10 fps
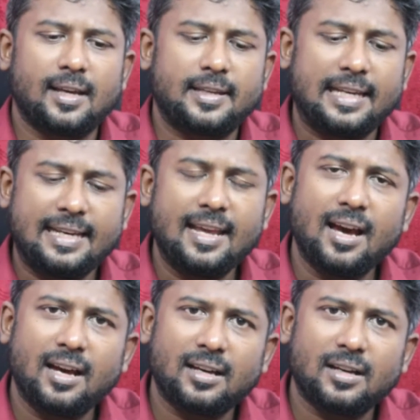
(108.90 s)

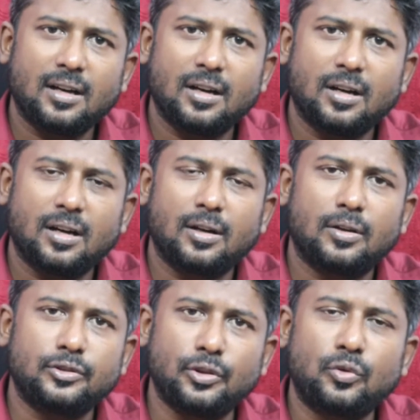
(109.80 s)
India,
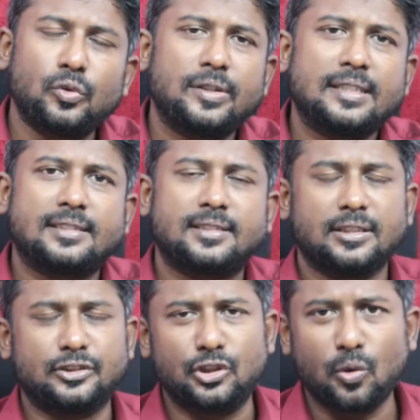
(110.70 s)
due to its
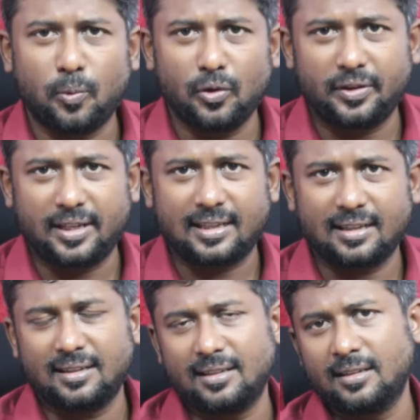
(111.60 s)

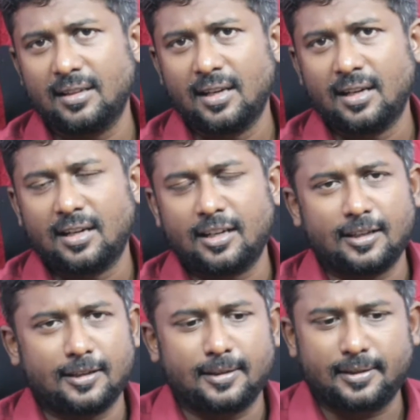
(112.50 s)
geopolitical
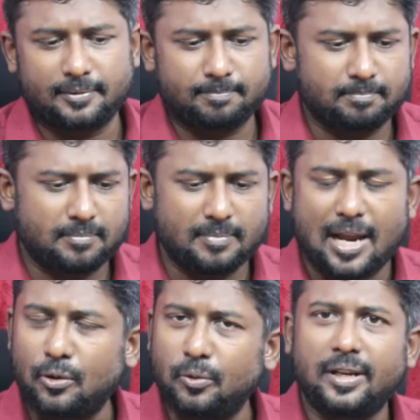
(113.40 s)

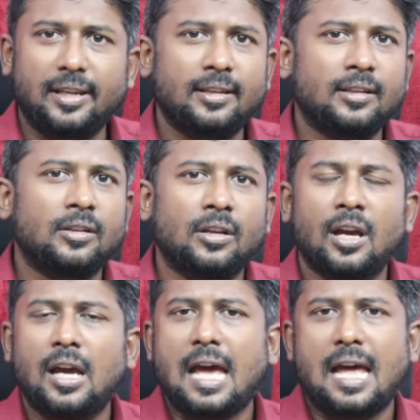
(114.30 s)
maneuvering
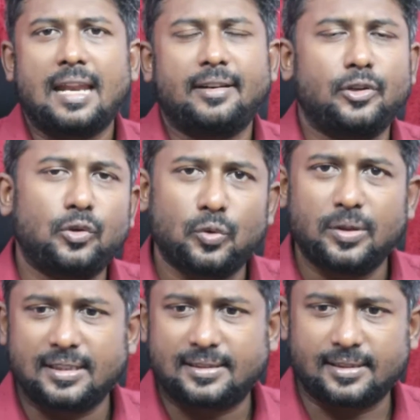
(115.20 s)
and due to
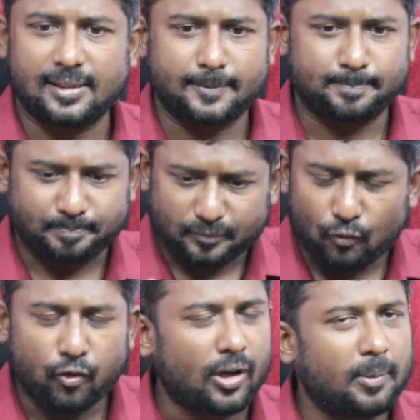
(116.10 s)
its
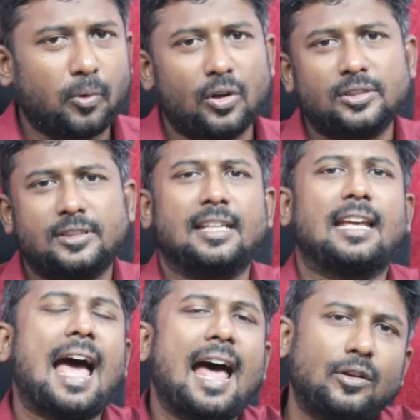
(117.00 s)
foreign policy,
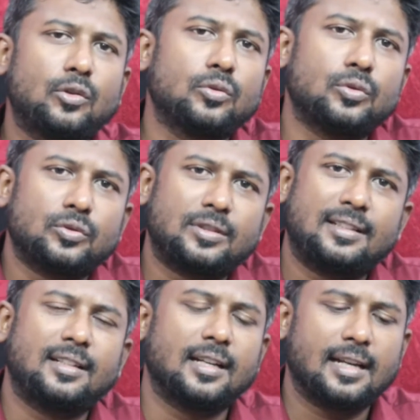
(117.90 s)
had to
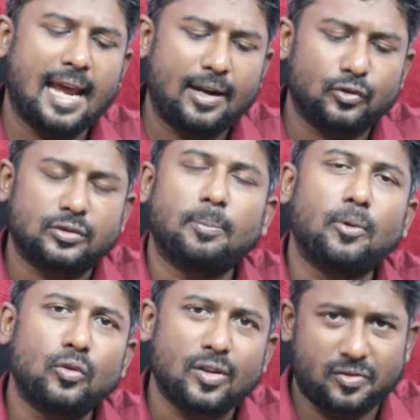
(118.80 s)

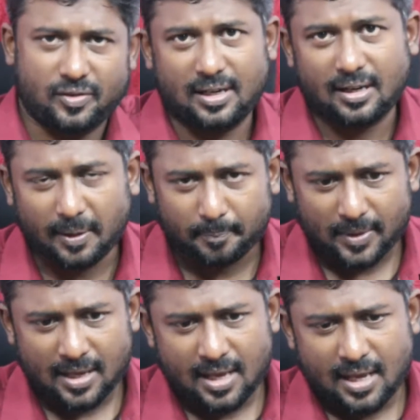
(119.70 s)
support Sri Lanka.
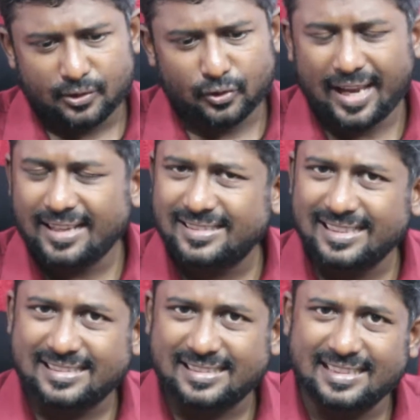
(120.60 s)
So hence
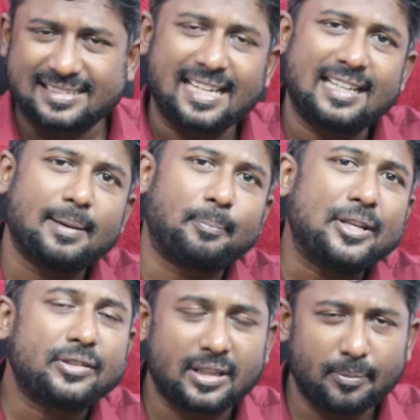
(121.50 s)
it sent a
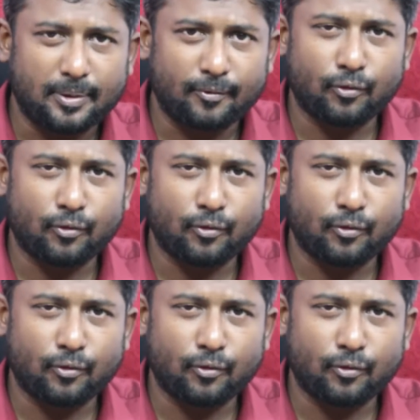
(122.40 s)
peacekeeping